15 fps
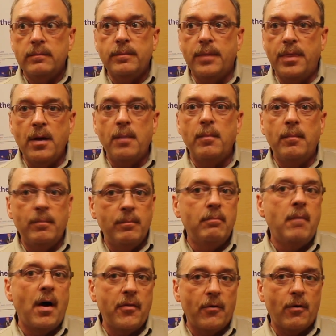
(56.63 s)
the
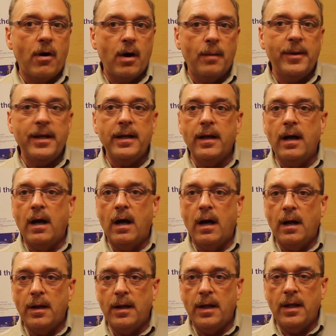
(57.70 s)
Mother Army,
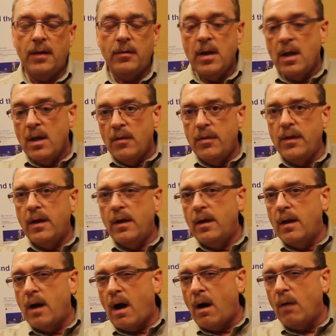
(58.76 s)
and
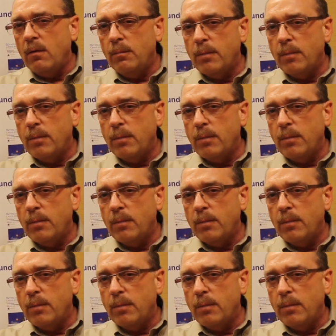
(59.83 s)
all